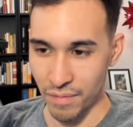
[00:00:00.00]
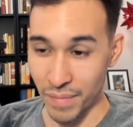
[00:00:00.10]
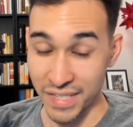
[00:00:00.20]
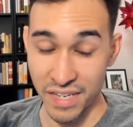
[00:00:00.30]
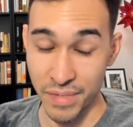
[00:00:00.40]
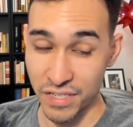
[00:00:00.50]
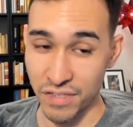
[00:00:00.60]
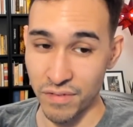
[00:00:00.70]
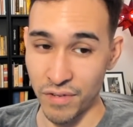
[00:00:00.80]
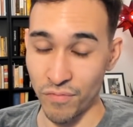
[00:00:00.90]
My team is
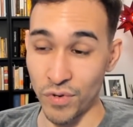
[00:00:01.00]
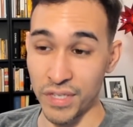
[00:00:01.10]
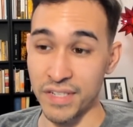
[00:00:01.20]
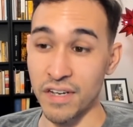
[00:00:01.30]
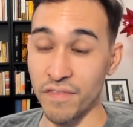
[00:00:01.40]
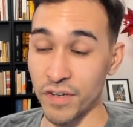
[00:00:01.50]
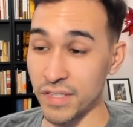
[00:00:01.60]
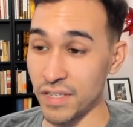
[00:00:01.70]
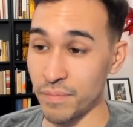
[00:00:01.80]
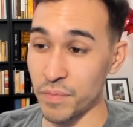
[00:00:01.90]
just really tough for his
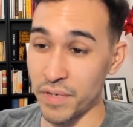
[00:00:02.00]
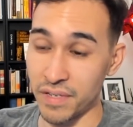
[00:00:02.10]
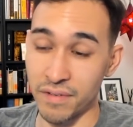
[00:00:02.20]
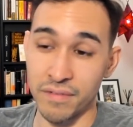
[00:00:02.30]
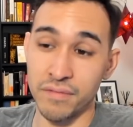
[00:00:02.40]
team to beat.